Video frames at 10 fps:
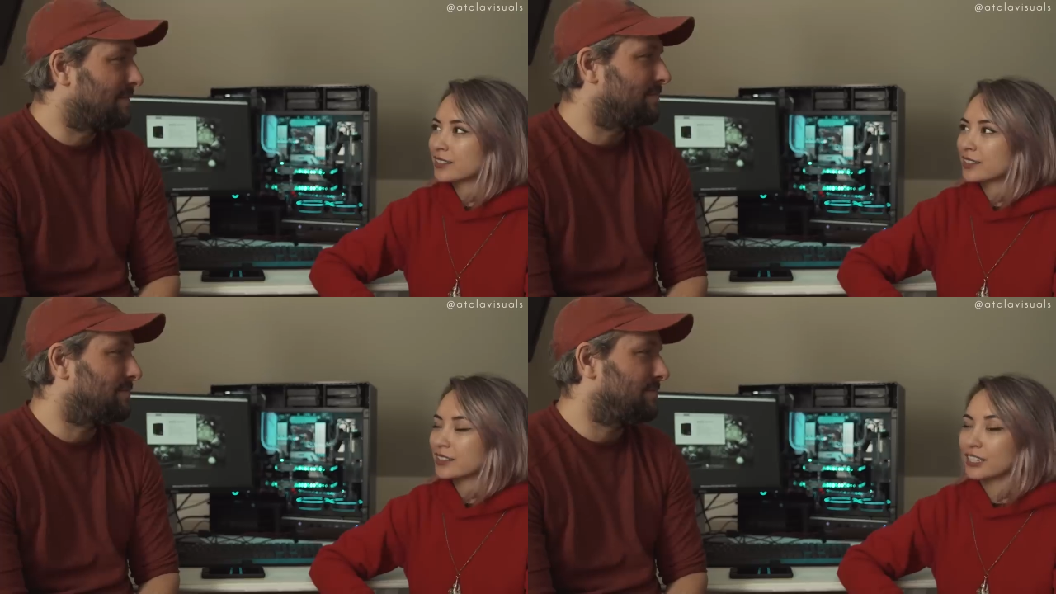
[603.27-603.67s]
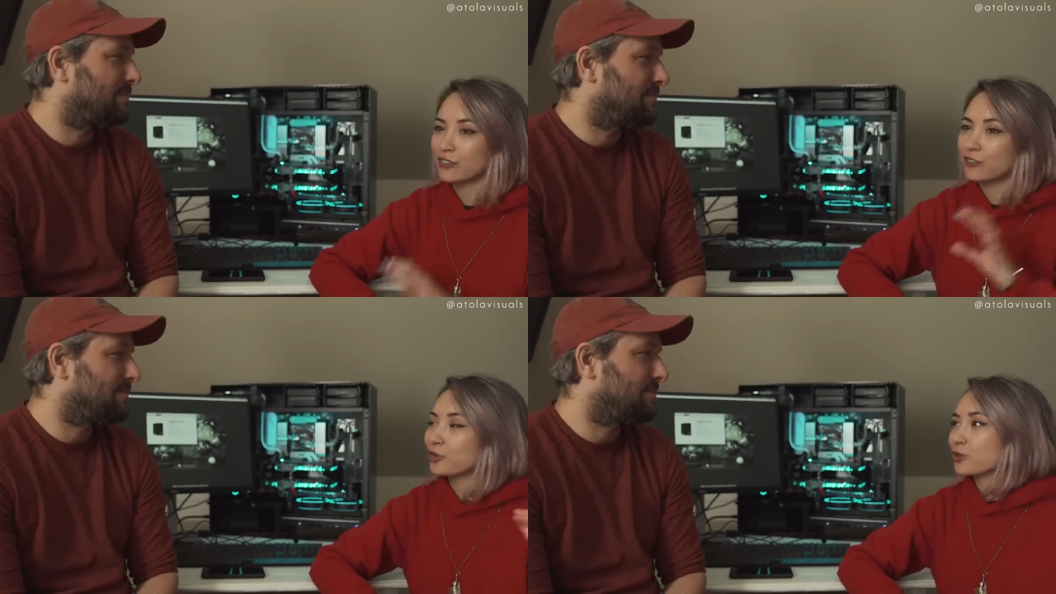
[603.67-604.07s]
Speaker 1: mm-hmm.
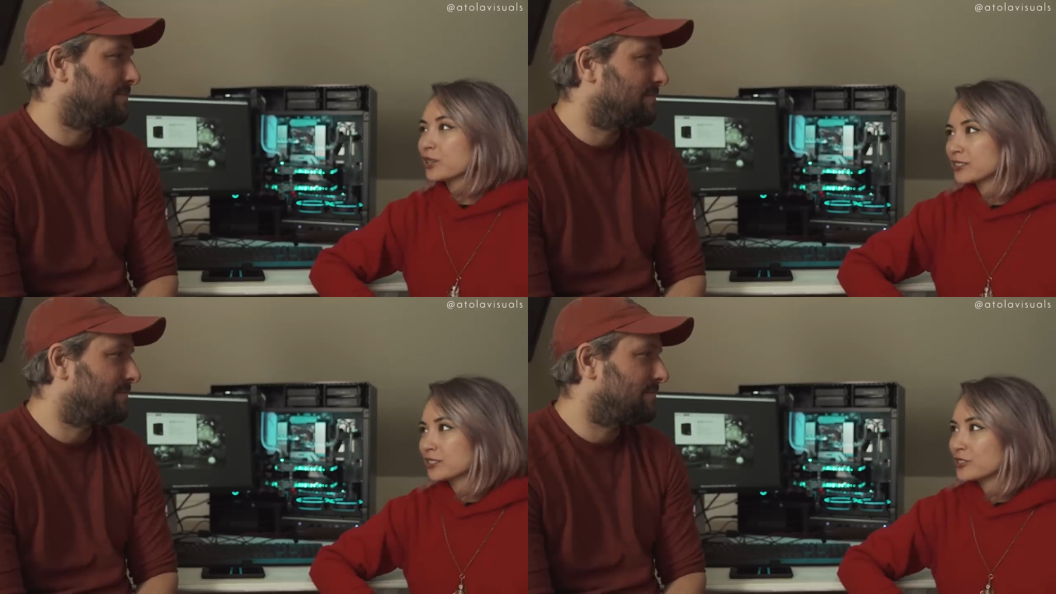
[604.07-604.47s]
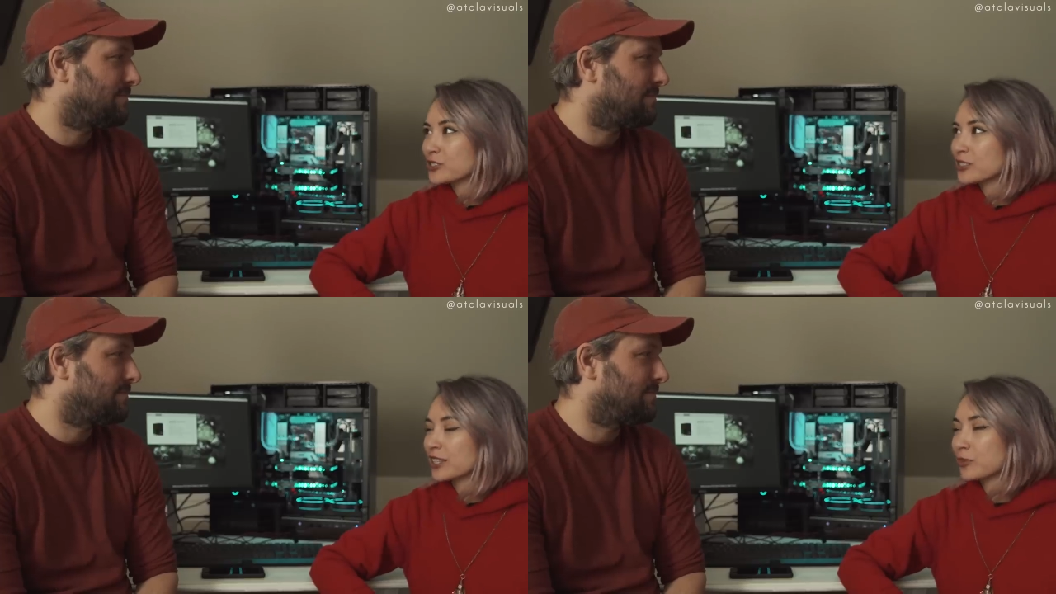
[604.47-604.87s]
like full
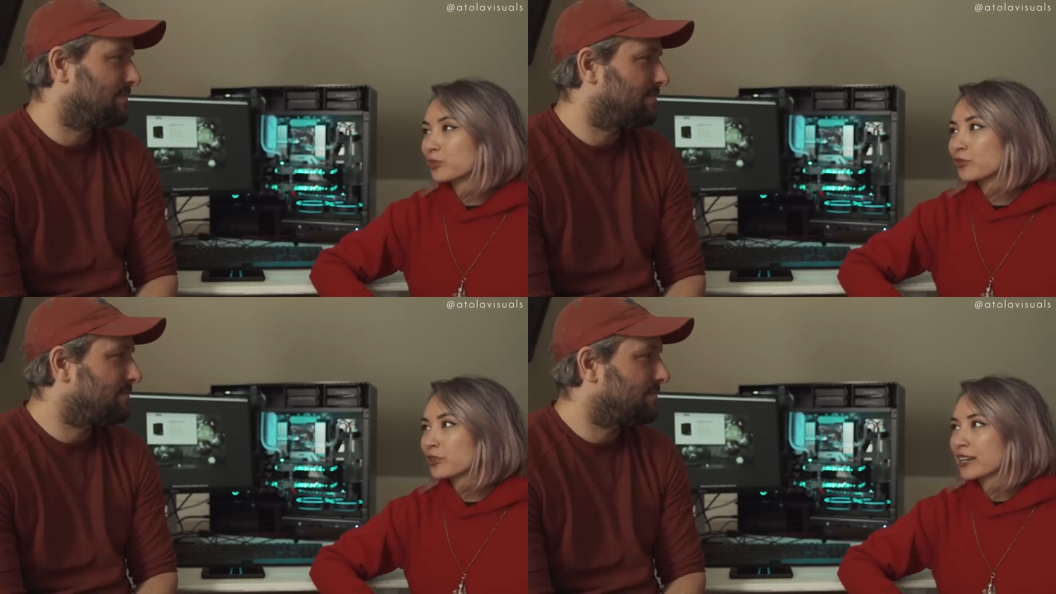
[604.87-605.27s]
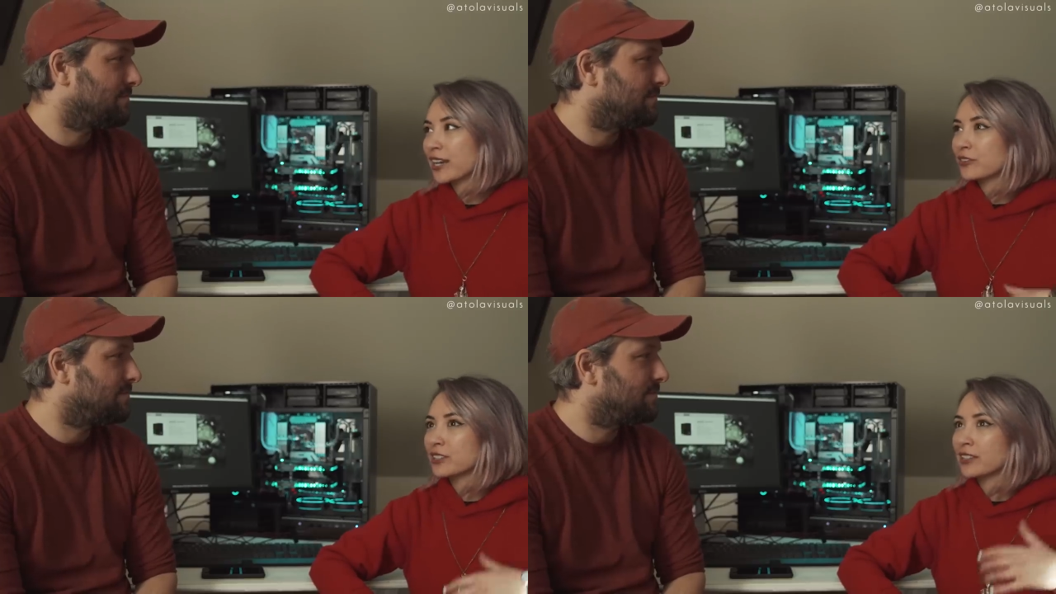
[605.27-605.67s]
resolution. Like before, I'd
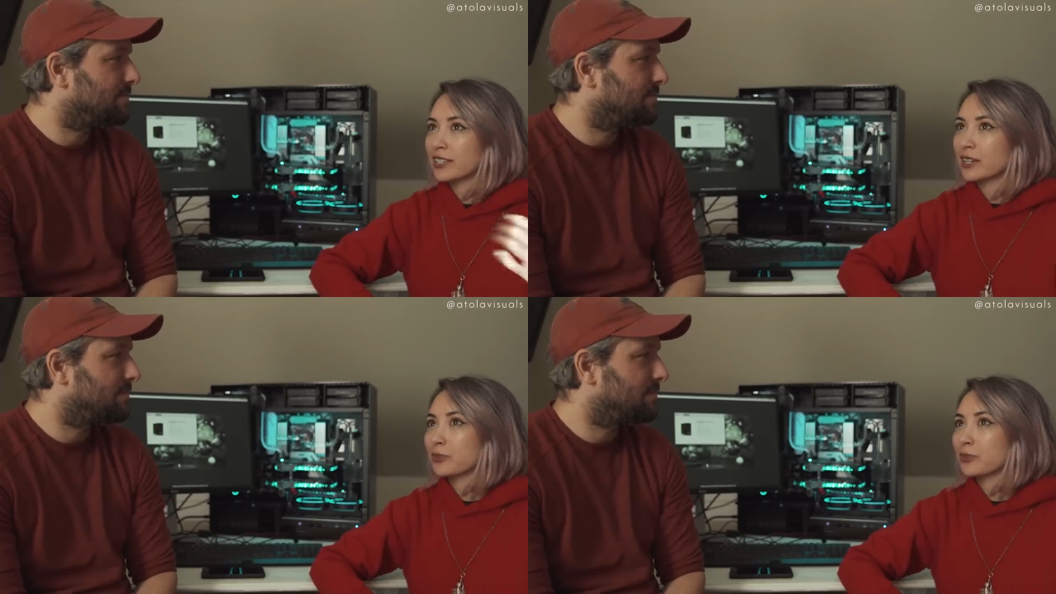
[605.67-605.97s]
have to like